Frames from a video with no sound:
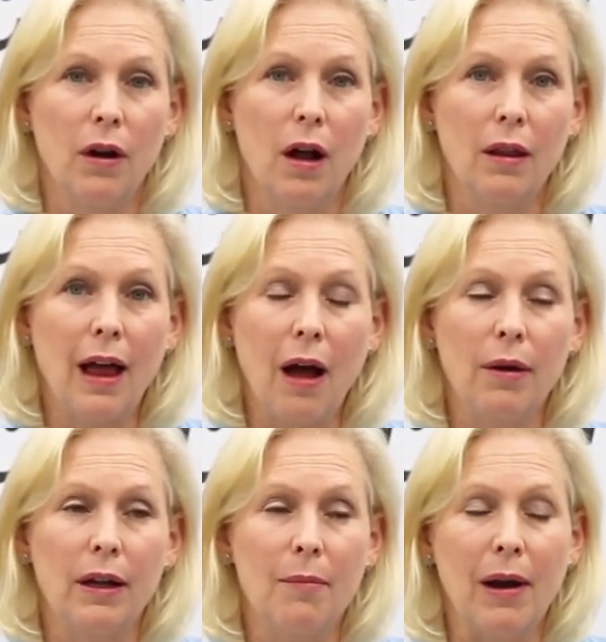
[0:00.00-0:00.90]

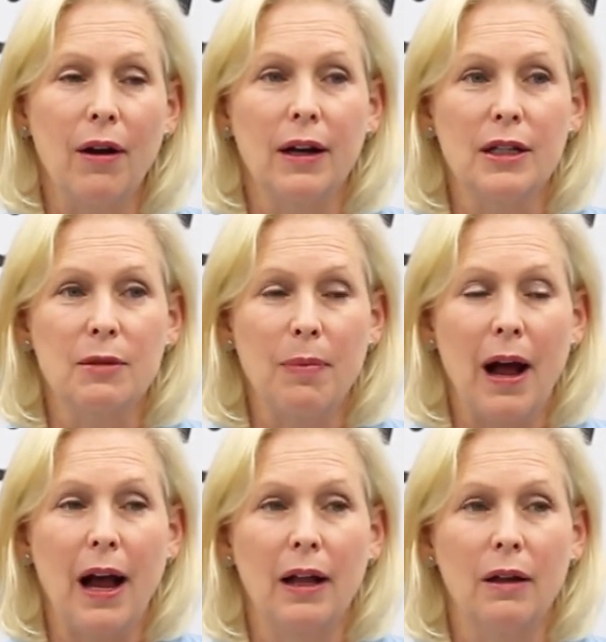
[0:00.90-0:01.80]
allowing America to
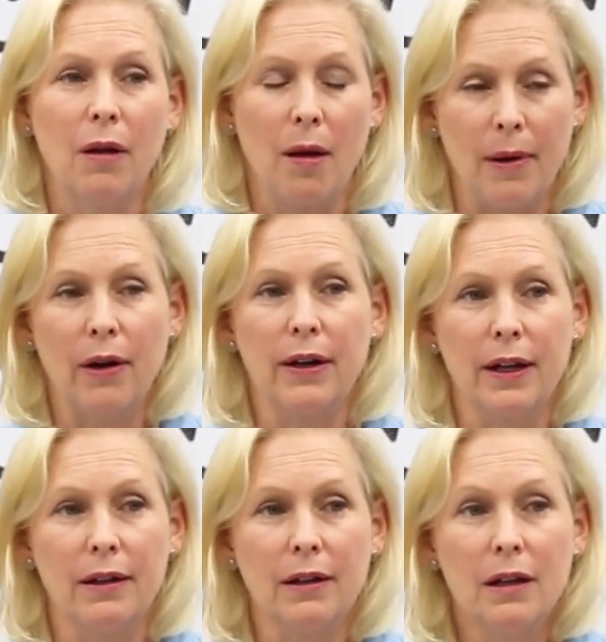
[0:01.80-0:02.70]
buy American.